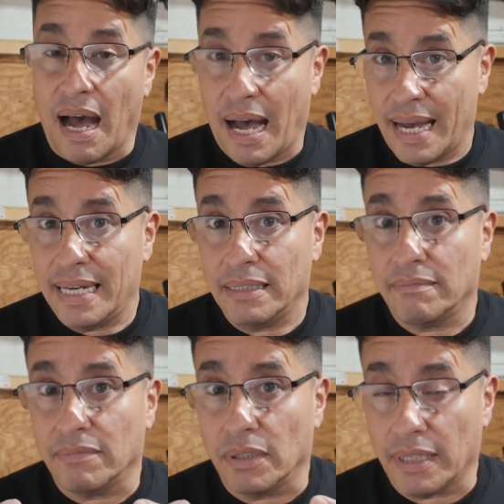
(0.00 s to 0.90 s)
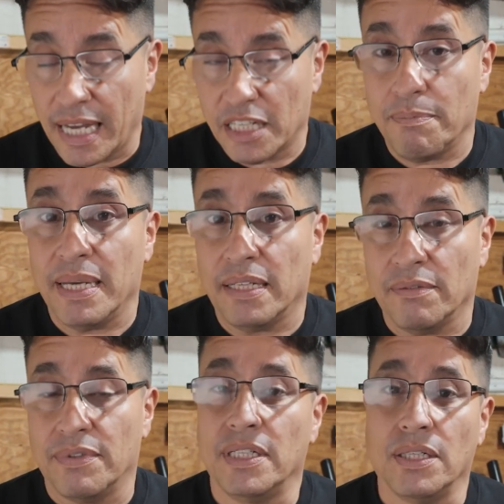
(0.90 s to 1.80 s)
I like
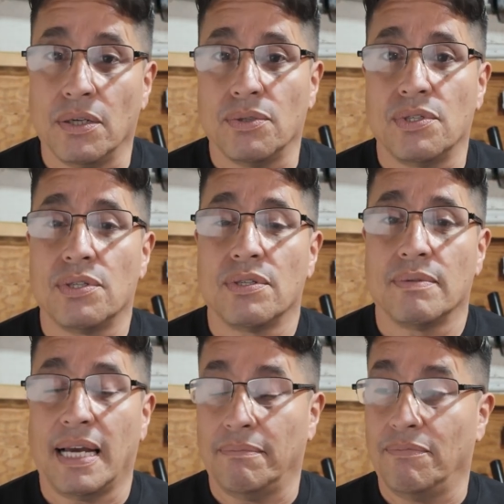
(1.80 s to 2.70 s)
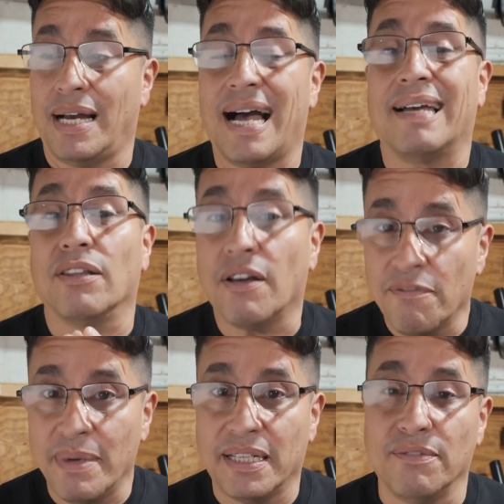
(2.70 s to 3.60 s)
making videos. I
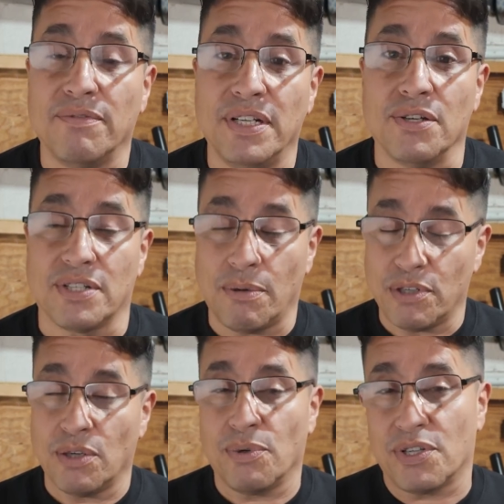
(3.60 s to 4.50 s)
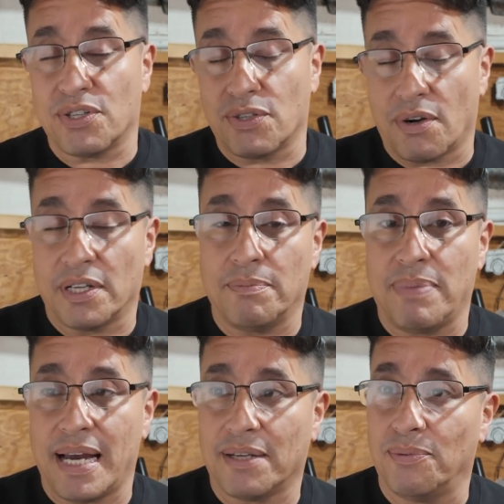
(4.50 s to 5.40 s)
love making videos. I wish I would have started
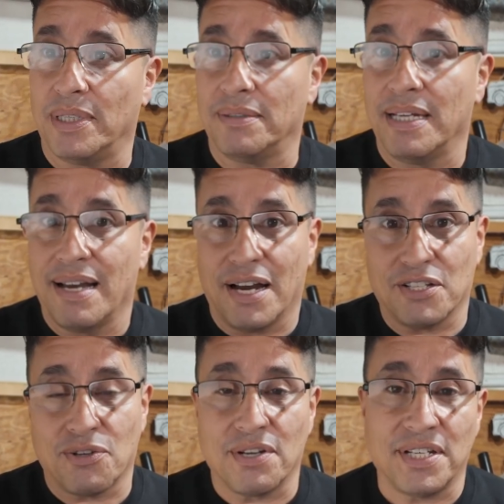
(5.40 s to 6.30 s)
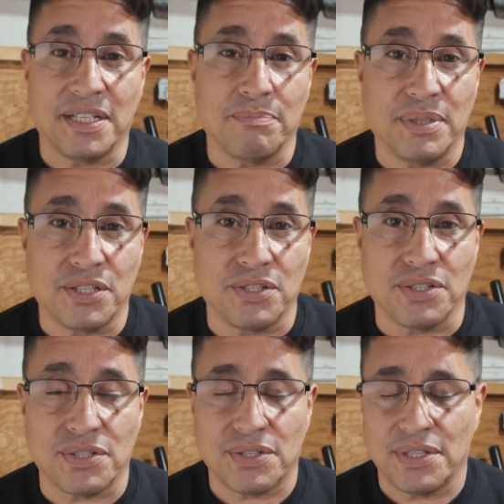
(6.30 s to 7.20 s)
back when I started taking
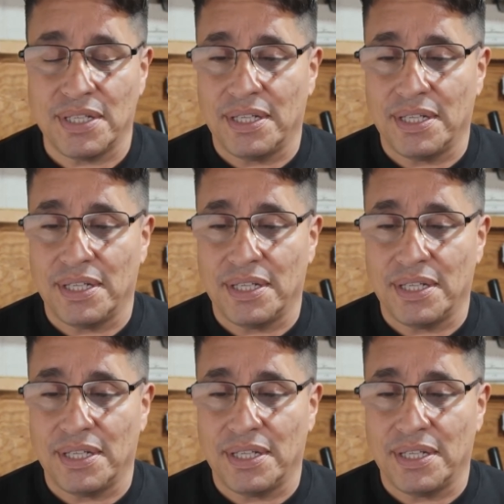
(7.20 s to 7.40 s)
pictures.